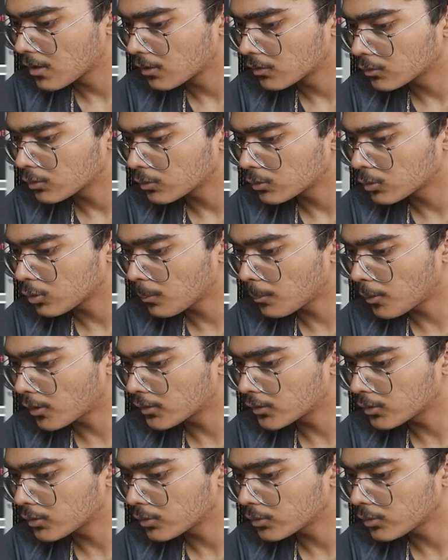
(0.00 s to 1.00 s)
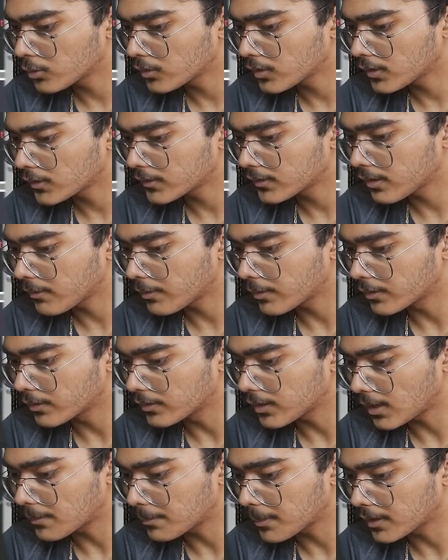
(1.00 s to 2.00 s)
So 0.0067,
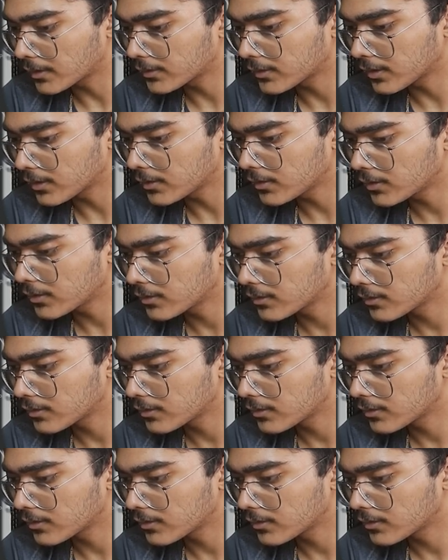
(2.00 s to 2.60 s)
that makes sense.